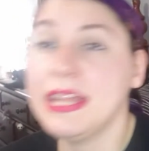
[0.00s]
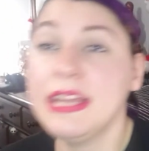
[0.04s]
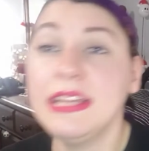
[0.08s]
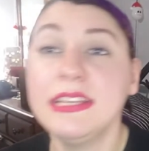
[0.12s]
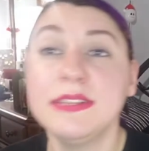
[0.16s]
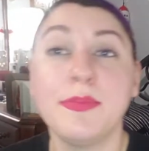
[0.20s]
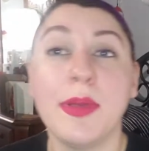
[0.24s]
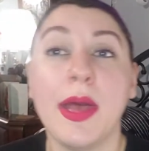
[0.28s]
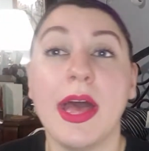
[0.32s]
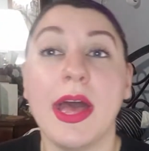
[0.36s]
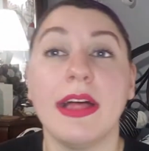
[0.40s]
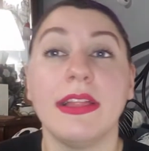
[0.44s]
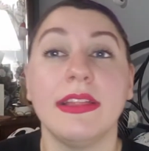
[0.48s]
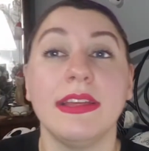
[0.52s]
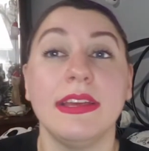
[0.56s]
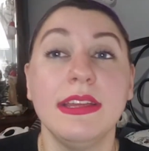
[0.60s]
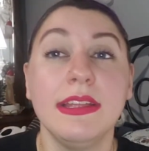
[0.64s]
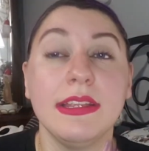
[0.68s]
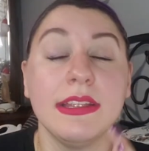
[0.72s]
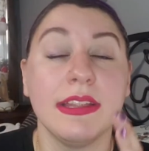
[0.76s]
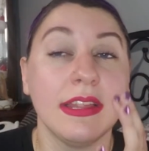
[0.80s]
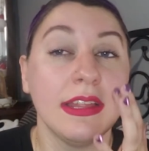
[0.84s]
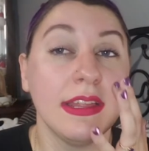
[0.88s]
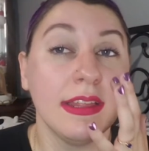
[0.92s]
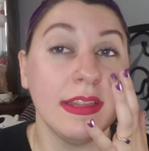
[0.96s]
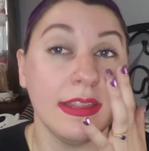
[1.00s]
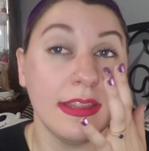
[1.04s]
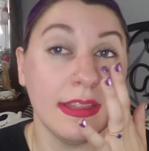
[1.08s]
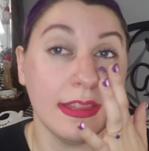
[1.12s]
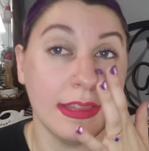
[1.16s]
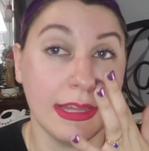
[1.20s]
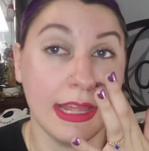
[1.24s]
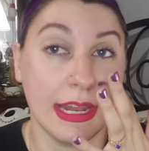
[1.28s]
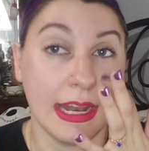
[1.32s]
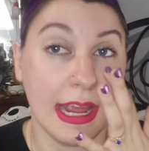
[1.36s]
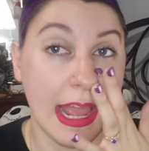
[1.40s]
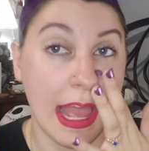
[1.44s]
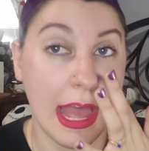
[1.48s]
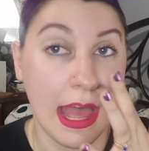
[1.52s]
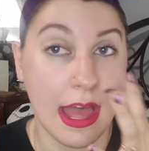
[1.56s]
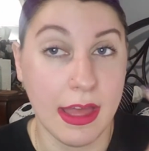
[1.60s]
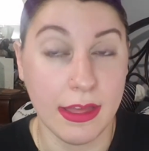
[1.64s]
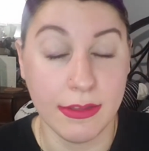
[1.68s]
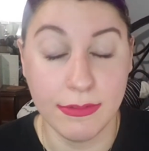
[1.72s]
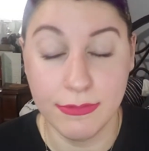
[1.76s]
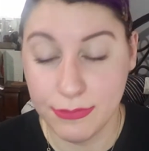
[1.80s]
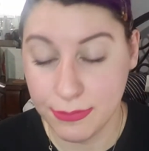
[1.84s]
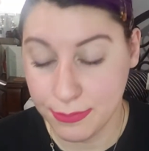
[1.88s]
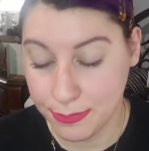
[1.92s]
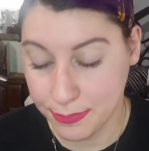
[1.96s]
next palette that I
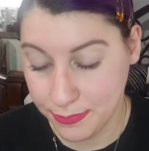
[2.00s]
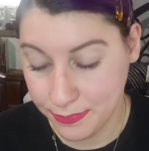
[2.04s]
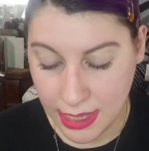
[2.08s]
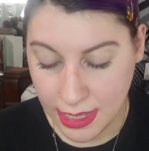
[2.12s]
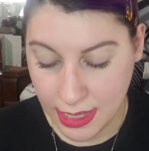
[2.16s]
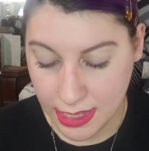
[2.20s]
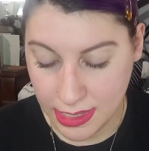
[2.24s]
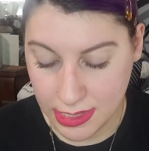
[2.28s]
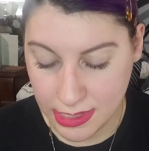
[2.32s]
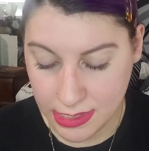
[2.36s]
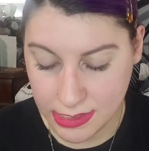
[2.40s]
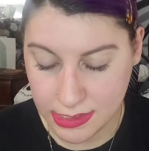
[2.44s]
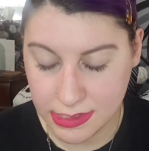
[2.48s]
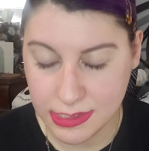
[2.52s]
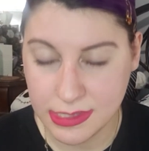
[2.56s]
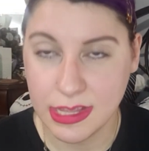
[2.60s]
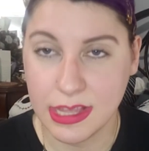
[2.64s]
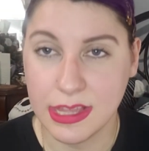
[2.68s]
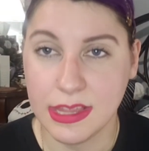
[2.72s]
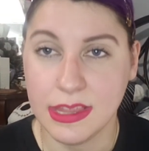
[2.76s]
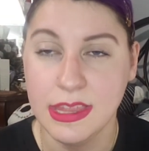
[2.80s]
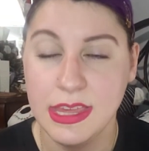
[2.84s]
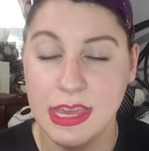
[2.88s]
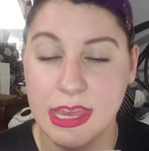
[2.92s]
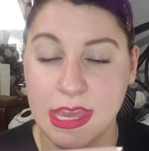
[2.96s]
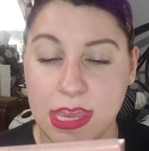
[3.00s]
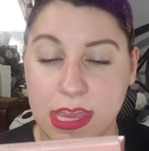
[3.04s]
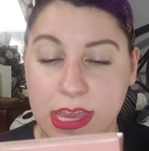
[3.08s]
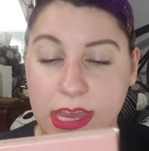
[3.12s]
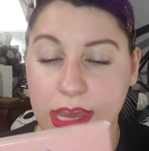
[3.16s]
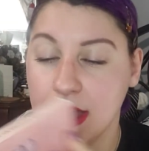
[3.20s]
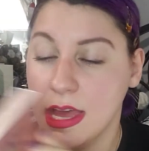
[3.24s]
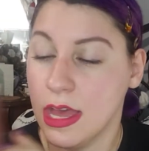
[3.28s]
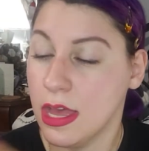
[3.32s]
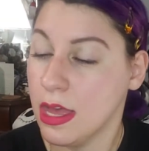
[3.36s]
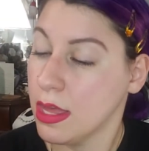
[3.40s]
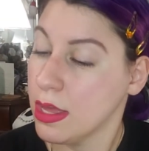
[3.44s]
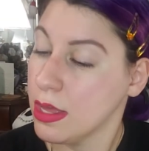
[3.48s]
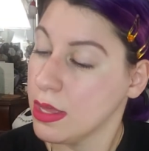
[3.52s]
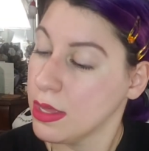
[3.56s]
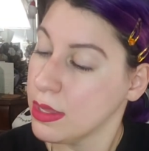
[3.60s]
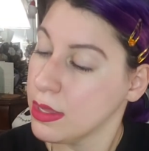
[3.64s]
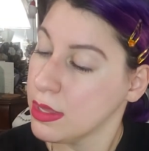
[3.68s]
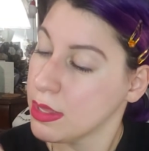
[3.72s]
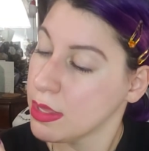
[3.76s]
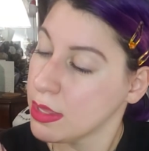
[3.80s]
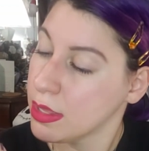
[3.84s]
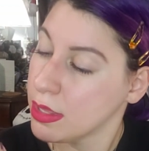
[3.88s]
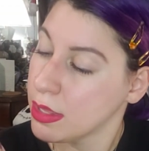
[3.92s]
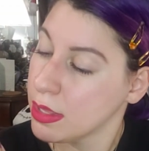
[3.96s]
have is the
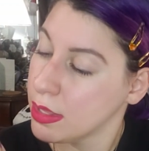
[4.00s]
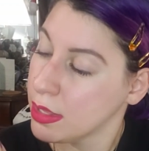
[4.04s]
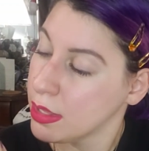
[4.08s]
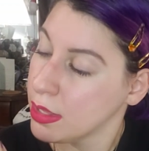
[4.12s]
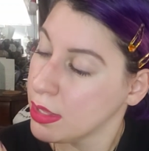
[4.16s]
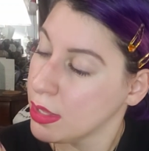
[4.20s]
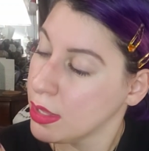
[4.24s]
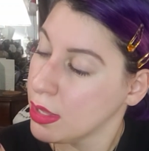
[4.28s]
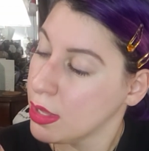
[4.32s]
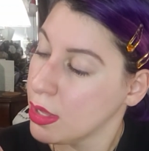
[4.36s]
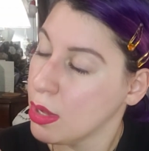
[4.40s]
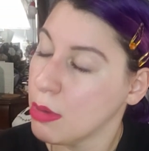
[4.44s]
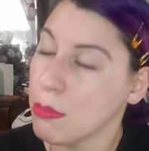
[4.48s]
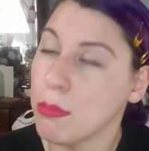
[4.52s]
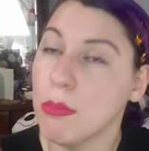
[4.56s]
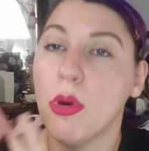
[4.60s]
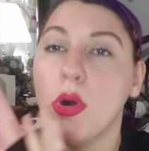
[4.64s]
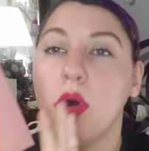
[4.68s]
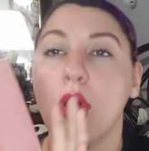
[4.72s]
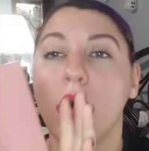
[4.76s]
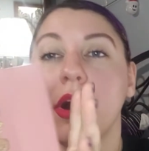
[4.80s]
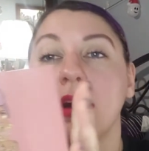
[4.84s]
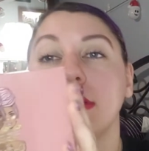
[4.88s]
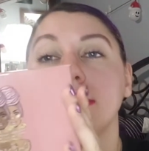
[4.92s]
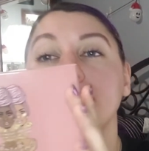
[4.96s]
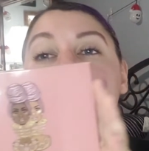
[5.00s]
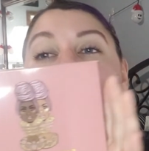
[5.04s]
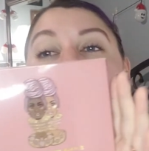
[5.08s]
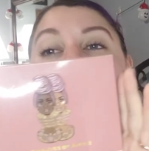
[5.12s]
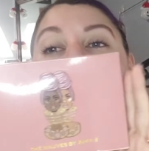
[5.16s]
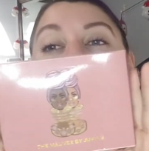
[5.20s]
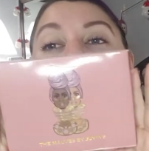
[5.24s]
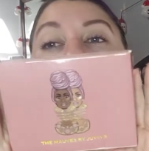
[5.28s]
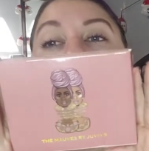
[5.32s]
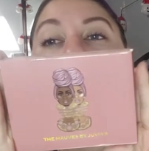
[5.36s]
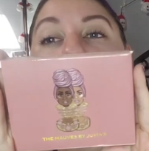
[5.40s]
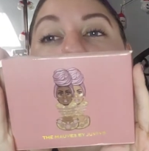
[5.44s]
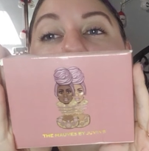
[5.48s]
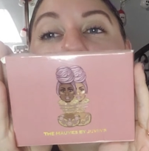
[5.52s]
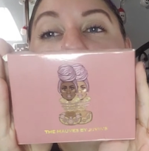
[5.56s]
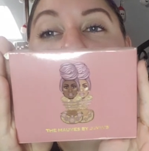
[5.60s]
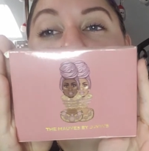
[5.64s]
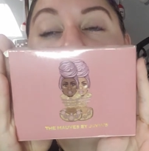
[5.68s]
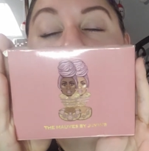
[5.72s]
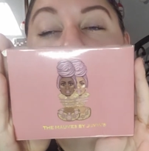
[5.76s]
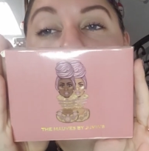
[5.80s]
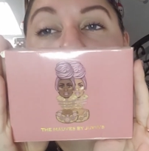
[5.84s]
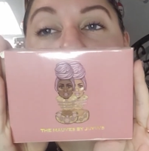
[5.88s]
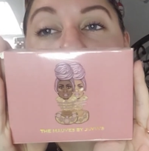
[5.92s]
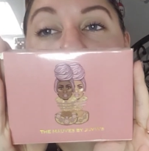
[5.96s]
Mauves by
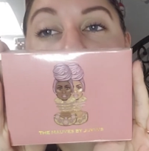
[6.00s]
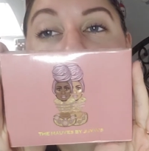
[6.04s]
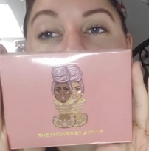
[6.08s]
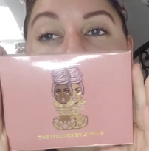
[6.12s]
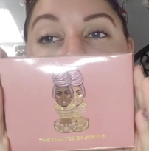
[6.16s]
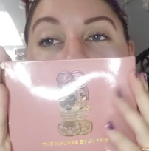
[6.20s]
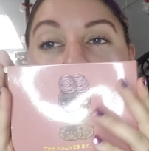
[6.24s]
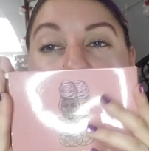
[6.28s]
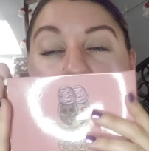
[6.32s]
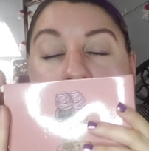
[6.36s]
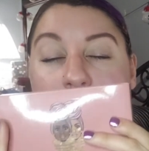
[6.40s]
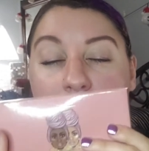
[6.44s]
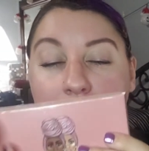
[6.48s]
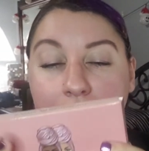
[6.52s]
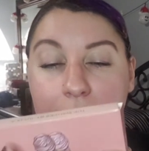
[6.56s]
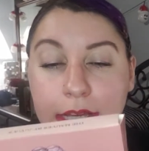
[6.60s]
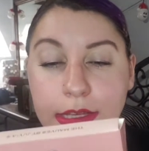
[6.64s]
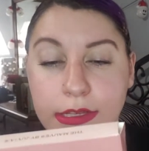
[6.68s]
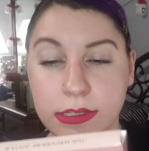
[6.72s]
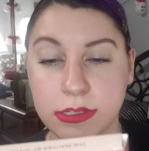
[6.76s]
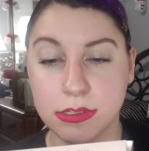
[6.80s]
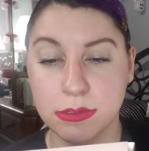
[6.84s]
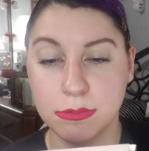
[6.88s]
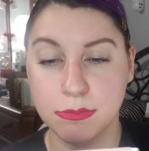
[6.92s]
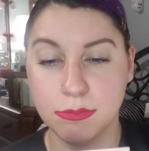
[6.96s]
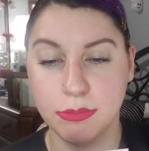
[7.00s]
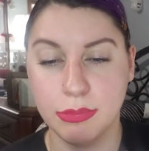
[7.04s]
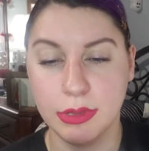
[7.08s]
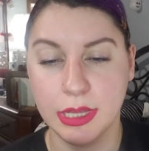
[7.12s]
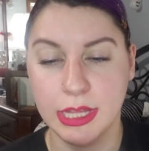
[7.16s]
Juvia's Palace.